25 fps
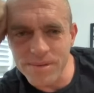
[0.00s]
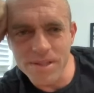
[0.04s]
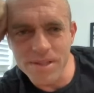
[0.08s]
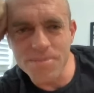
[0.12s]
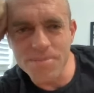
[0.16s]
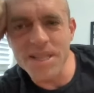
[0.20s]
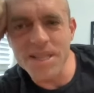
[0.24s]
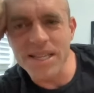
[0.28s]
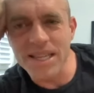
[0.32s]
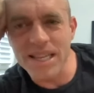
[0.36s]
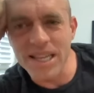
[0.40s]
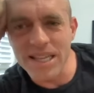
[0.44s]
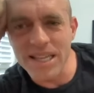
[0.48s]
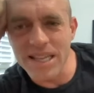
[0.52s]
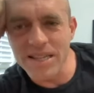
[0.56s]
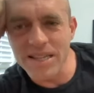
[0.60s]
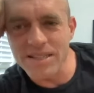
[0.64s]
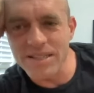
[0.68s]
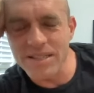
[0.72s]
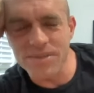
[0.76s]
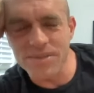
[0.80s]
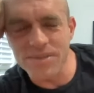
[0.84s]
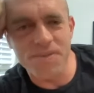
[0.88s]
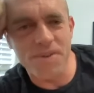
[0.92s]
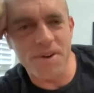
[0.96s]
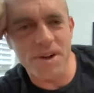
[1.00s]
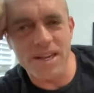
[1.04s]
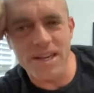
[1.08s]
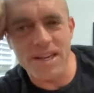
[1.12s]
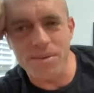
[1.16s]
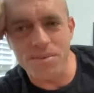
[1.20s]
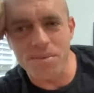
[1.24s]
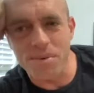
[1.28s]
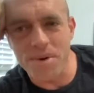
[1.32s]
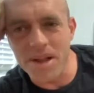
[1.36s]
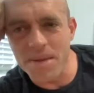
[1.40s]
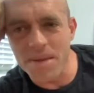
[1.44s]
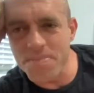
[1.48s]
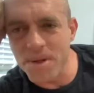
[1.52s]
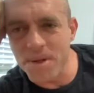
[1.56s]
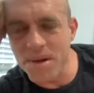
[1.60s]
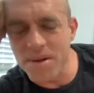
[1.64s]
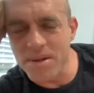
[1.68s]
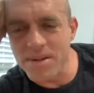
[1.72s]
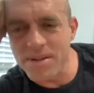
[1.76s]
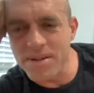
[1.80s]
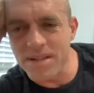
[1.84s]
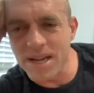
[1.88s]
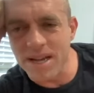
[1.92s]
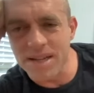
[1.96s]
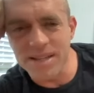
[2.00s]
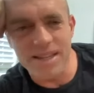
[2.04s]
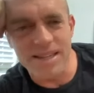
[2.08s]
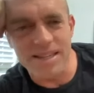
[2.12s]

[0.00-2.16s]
You mean the kid that just fucking ripped all the time?